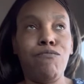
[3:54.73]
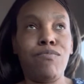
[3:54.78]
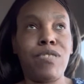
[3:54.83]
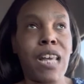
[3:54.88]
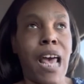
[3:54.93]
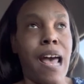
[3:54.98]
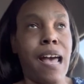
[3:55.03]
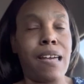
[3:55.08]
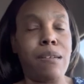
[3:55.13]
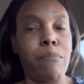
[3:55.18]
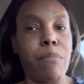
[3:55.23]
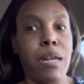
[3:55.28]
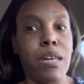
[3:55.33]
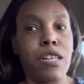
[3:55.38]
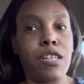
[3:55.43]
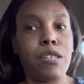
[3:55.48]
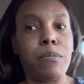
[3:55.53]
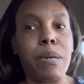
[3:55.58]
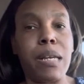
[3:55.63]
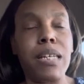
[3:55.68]
time
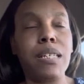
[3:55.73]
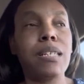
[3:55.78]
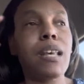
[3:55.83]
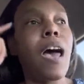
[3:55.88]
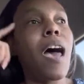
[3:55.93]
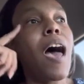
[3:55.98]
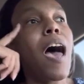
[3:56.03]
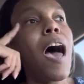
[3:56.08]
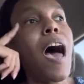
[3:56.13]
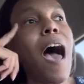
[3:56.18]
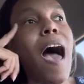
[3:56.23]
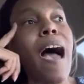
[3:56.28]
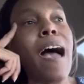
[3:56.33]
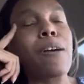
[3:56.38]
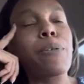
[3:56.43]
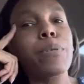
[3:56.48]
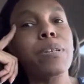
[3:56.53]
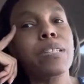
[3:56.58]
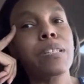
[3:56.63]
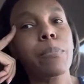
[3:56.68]
management,
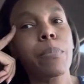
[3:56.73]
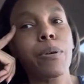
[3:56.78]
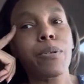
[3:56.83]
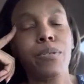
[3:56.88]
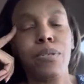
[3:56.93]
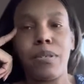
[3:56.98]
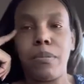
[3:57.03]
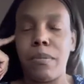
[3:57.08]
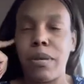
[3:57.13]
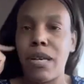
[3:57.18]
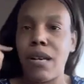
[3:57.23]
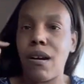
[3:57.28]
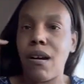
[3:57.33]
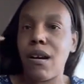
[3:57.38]
I was supposed to be